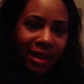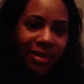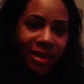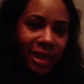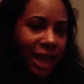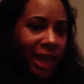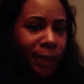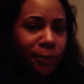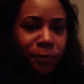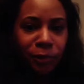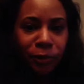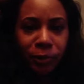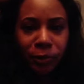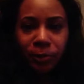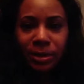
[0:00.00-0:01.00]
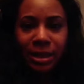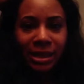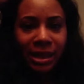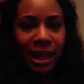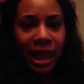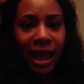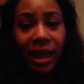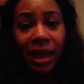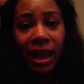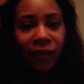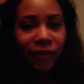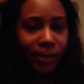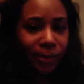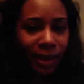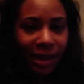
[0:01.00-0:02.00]
the game rooms that they had
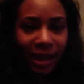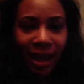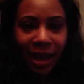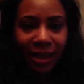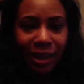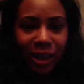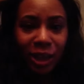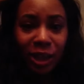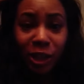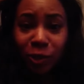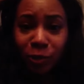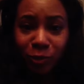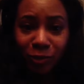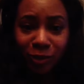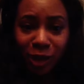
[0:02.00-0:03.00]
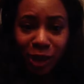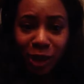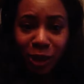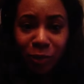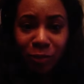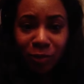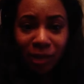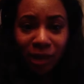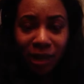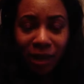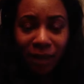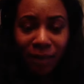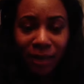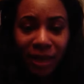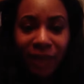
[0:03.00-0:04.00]
everybody got cute cute
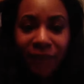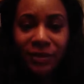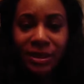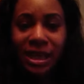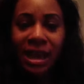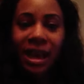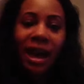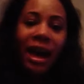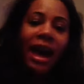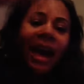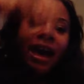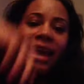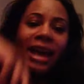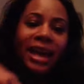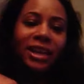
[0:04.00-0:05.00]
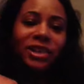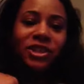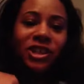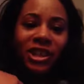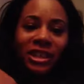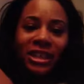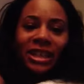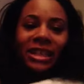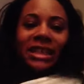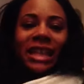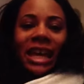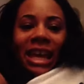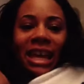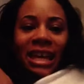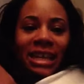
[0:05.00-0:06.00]
um gifts i got a shirt that
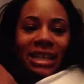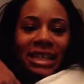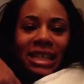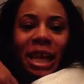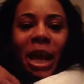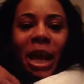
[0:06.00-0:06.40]
says